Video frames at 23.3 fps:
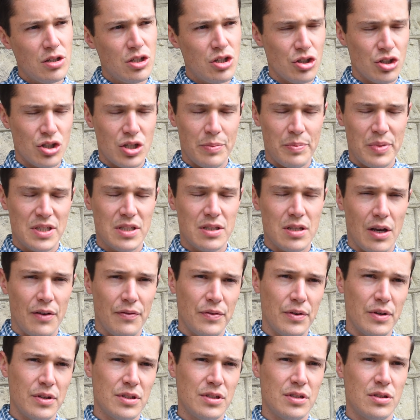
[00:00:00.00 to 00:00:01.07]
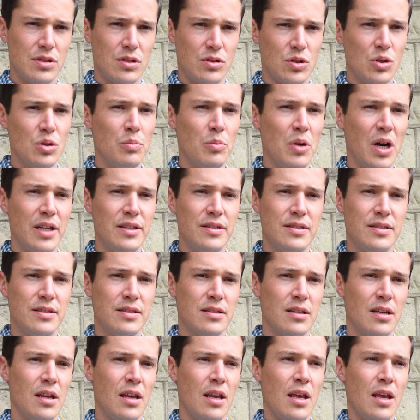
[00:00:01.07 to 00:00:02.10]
internship itself was 2 months,